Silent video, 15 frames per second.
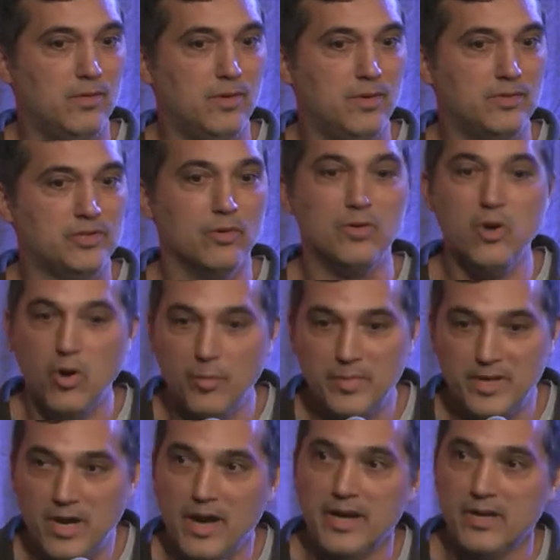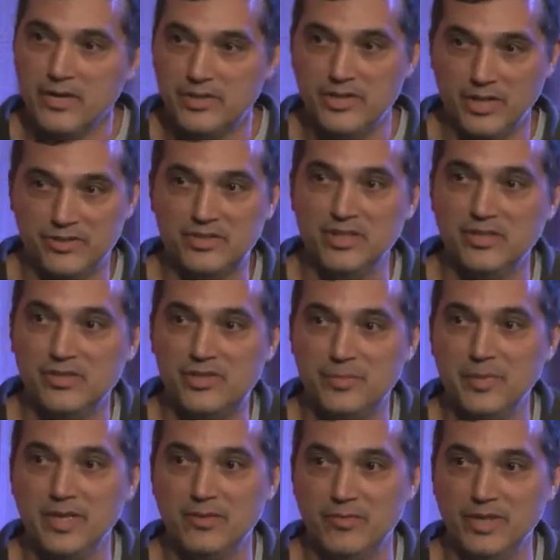so Goldman hired Justin
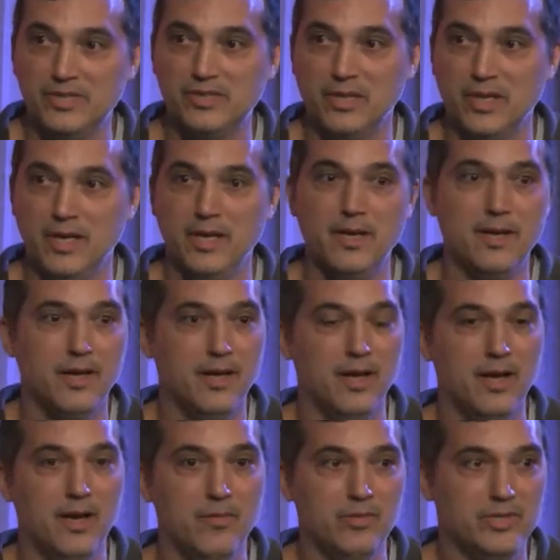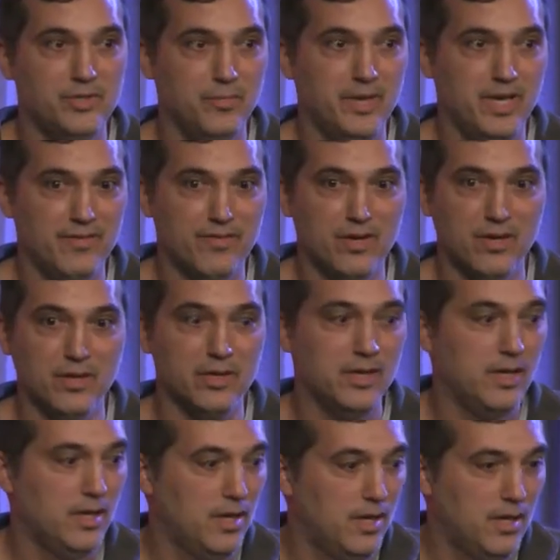Schmidt recently, which you may have heard.
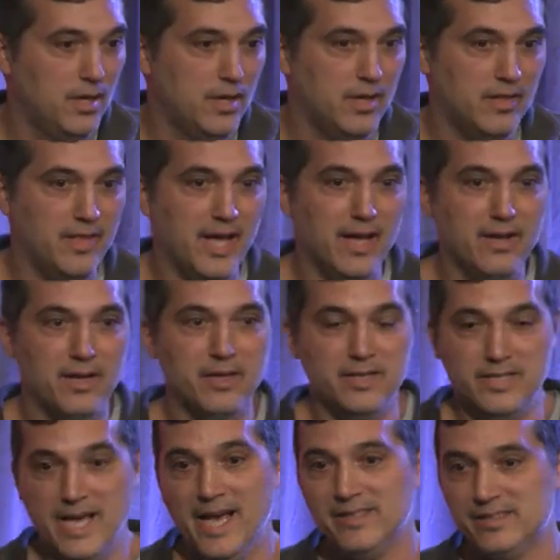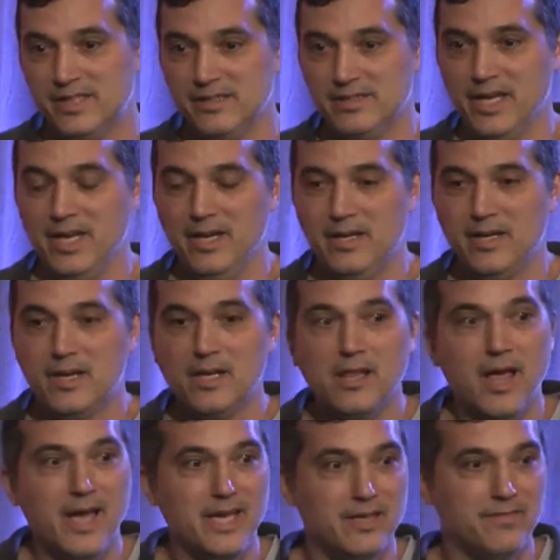That desk is a
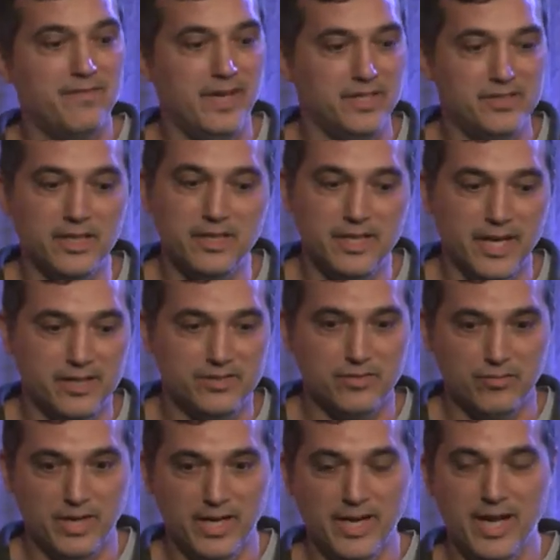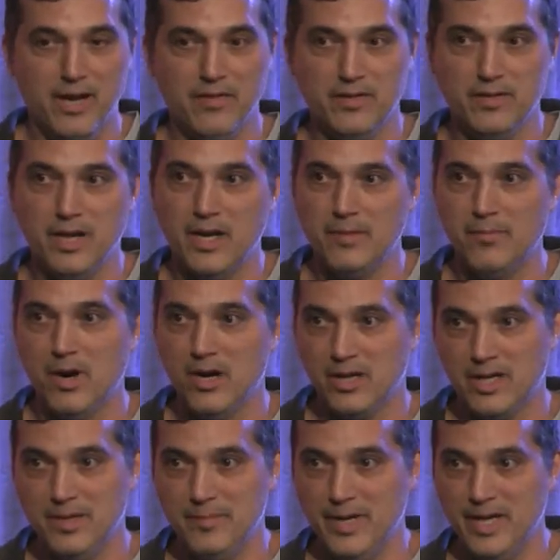client-facing desk right now. They're not a
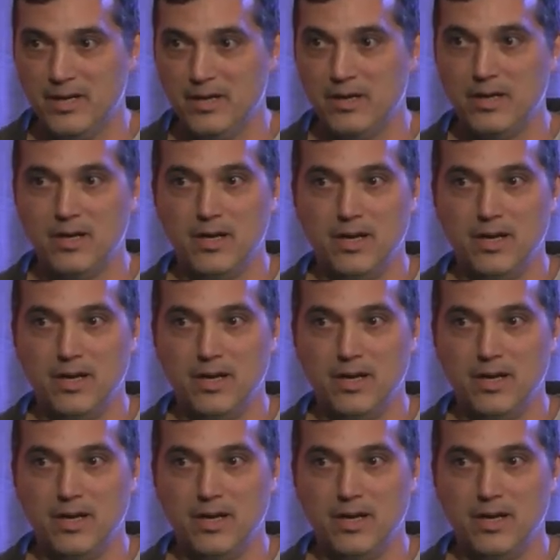market maker.